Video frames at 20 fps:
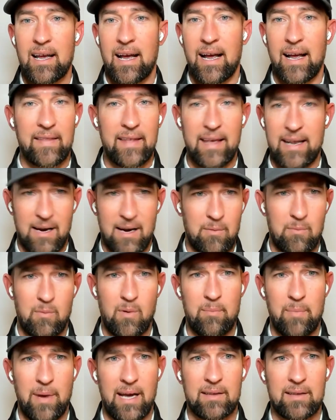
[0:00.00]
And then I
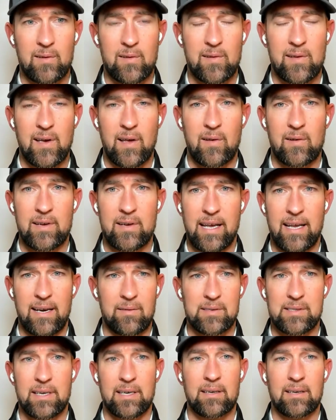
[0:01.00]
went back there the other day and I
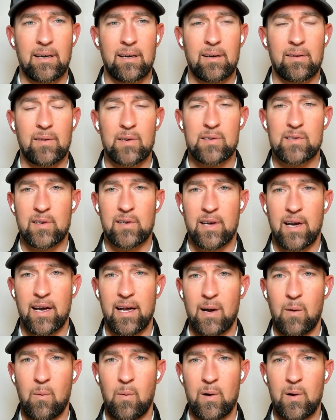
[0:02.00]
was like, oh, those are
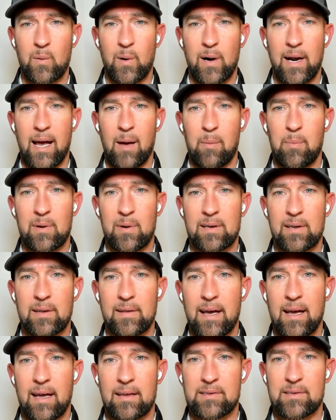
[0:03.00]
gone. I wonder what happened to
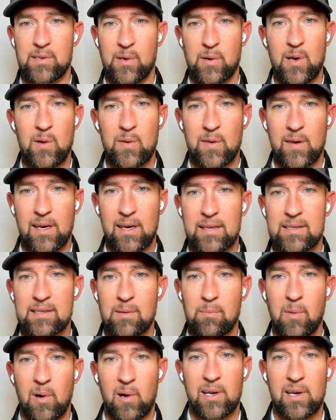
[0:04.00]
that. So you think it's
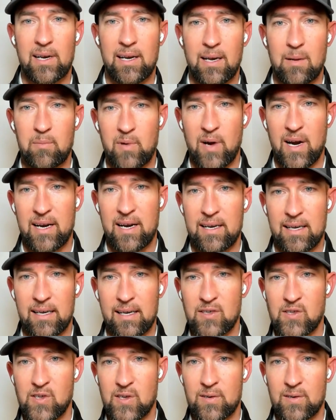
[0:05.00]
a marketing and branding
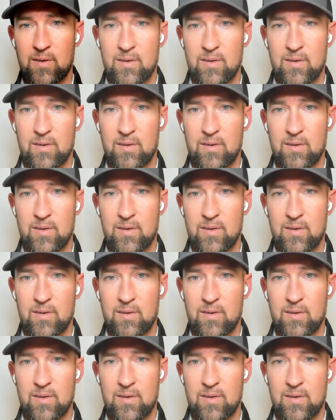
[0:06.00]
issue?